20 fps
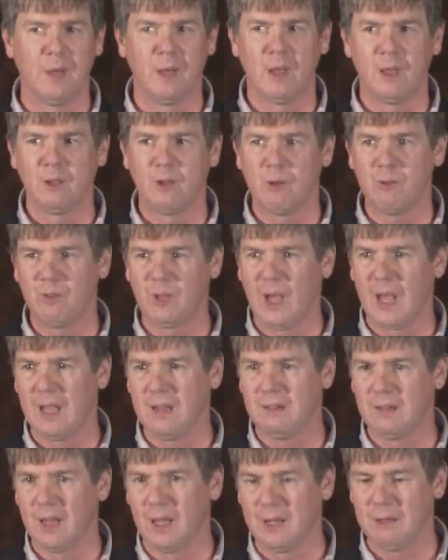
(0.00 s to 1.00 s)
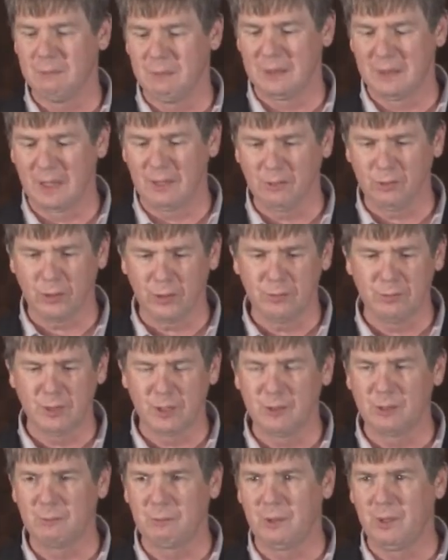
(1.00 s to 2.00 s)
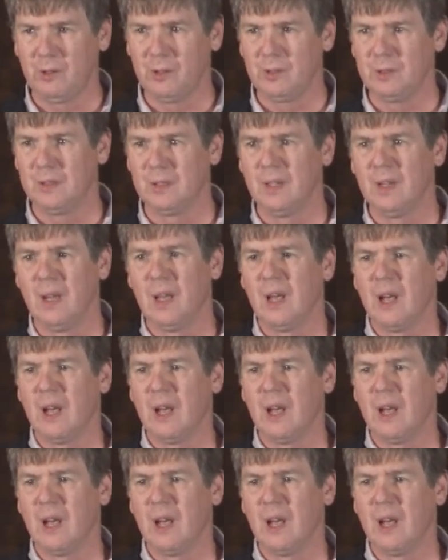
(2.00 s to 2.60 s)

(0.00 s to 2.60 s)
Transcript: Cuvier did, but they sort of disappeared